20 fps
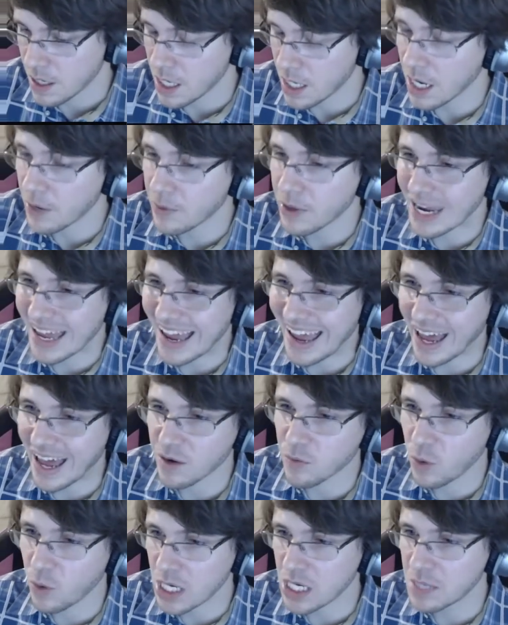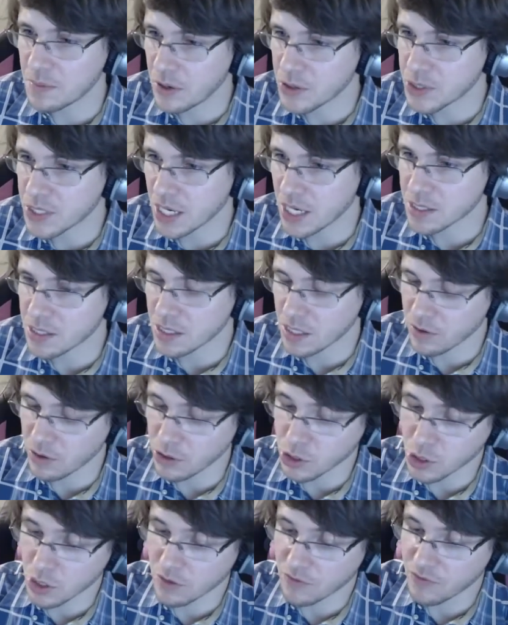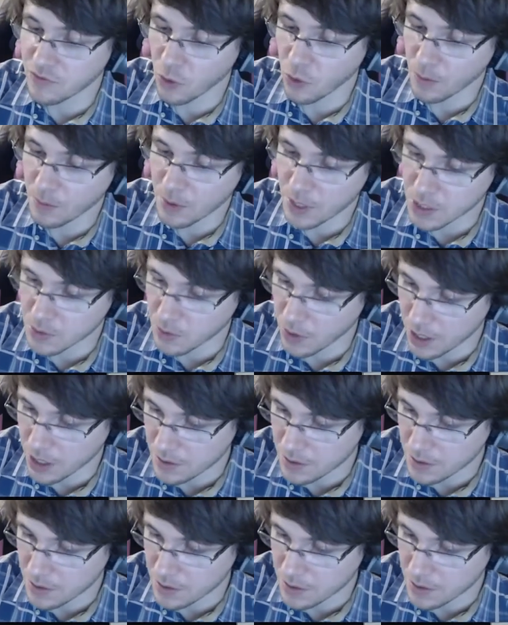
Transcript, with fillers: we gotta add one to both sides of the equation. Four plus one